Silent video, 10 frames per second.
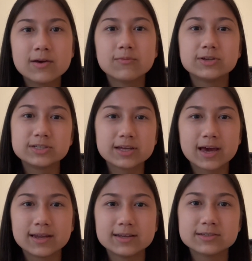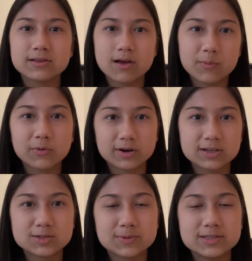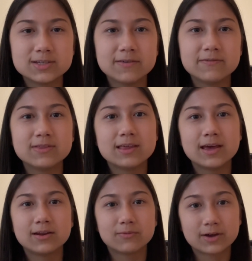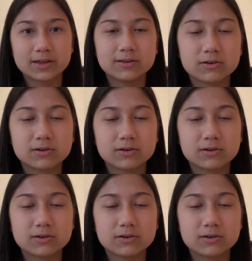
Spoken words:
which again is a lot more expensive than a regular